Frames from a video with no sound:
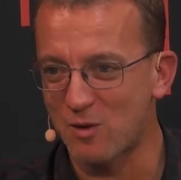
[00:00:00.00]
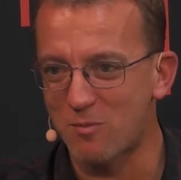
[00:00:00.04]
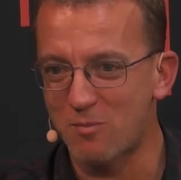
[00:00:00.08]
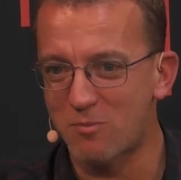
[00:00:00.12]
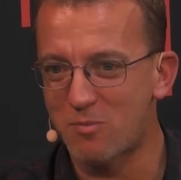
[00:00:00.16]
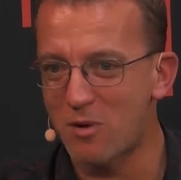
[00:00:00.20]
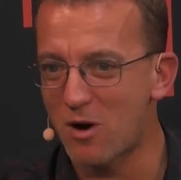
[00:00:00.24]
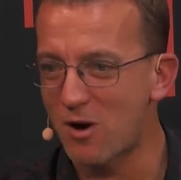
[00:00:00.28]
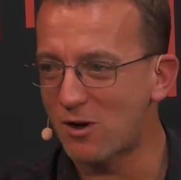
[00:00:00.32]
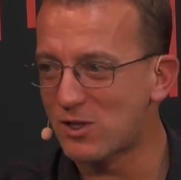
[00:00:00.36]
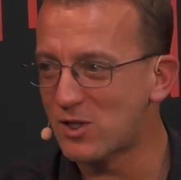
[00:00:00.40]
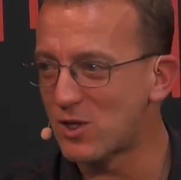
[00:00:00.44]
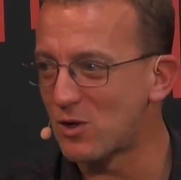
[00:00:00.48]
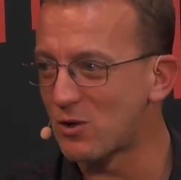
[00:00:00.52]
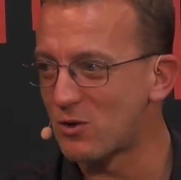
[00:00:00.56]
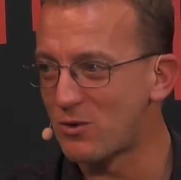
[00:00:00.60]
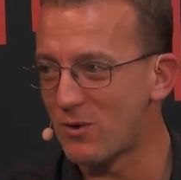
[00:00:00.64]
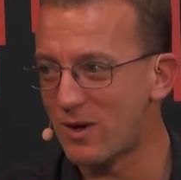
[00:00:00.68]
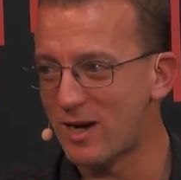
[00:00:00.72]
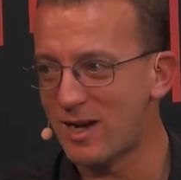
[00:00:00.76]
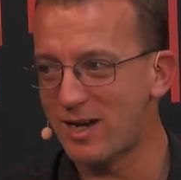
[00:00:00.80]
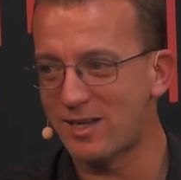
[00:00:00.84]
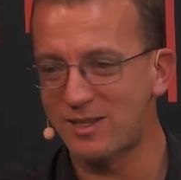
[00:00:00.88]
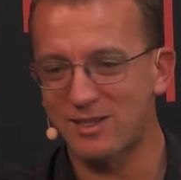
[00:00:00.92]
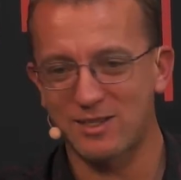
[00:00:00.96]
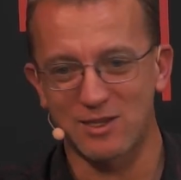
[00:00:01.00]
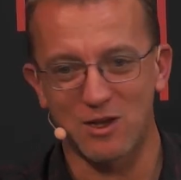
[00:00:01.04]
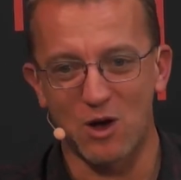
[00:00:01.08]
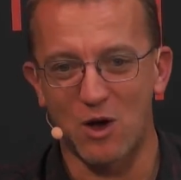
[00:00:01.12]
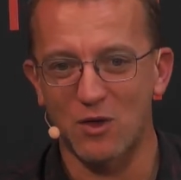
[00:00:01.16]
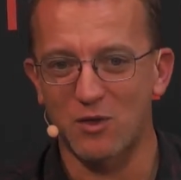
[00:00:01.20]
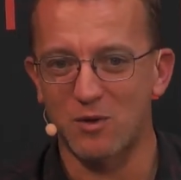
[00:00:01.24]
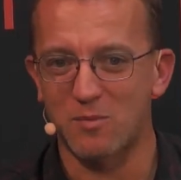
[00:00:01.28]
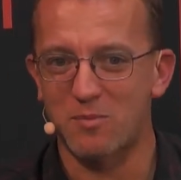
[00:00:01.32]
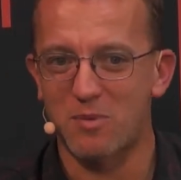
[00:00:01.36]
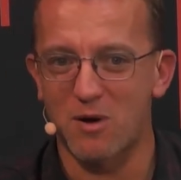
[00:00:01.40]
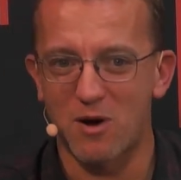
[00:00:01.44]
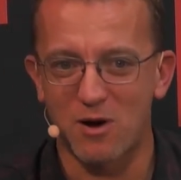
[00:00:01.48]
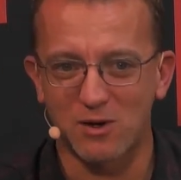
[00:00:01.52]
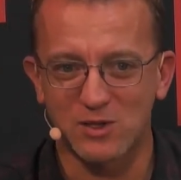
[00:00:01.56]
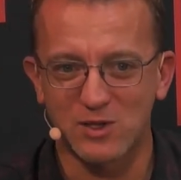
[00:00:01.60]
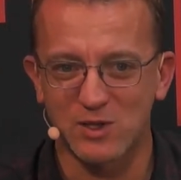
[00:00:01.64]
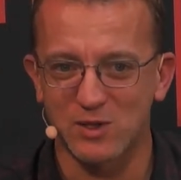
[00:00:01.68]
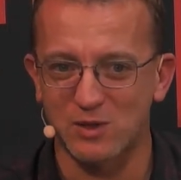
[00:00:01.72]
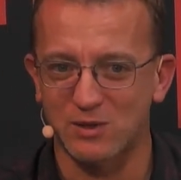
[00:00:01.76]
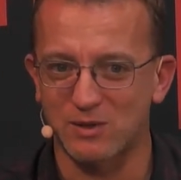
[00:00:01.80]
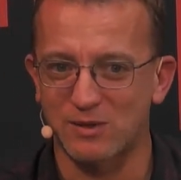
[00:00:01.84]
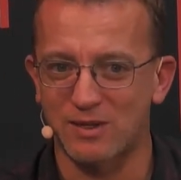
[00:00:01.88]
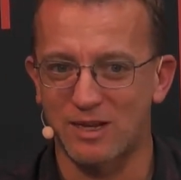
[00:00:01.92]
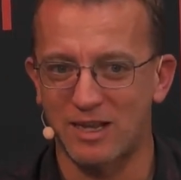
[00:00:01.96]
parts are great, other parts
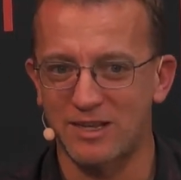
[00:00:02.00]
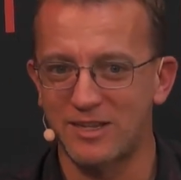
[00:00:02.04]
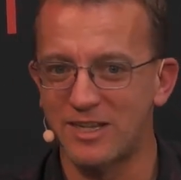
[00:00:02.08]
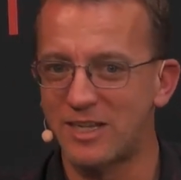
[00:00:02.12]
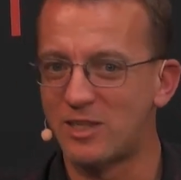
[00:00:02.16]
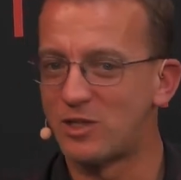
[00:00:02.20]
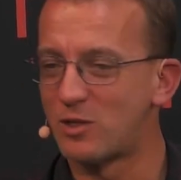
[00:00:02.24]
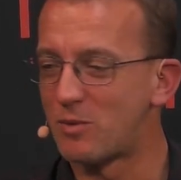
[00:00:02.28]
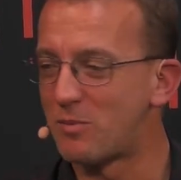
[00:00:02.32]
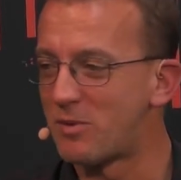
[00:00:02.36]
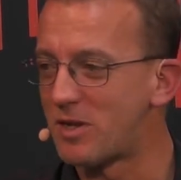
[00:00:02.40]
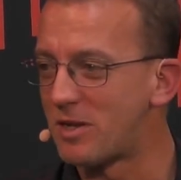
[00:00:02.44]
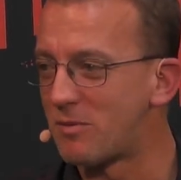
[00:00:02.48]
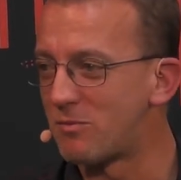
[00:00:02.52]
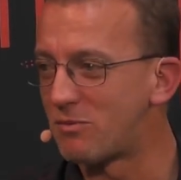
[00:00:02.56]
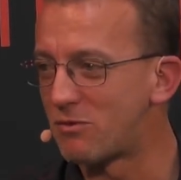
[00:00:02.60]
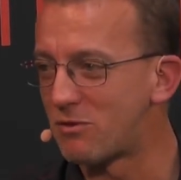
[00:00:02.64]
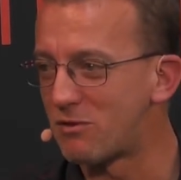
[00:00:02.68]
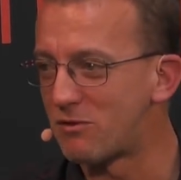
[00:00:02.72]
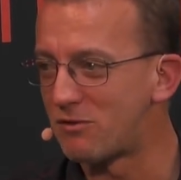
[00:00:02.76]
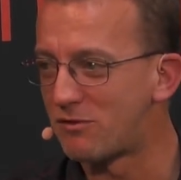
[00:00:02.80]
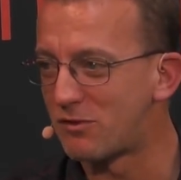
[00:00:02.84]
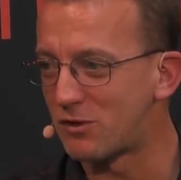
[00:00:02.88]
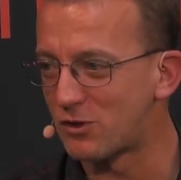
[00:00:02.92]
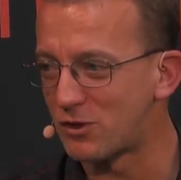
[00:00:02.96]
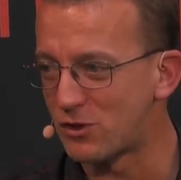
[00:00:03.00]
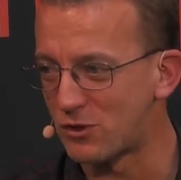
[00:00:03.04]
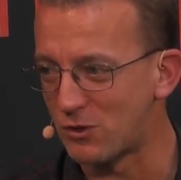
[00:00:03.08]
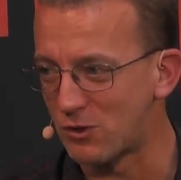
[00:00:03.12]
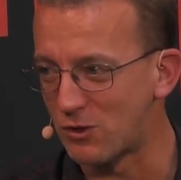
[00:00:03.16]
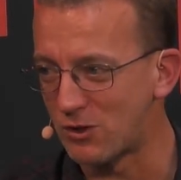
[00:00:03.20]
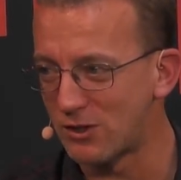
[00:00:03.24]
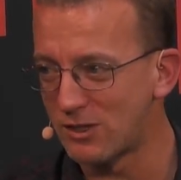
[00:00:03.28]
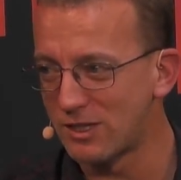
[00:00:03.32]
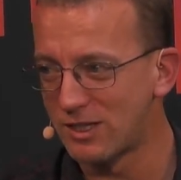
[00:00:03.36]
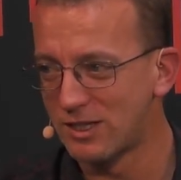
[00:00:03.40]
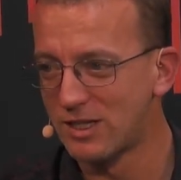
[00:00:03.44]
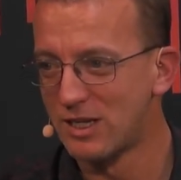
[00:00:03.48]
need to be improved for sure.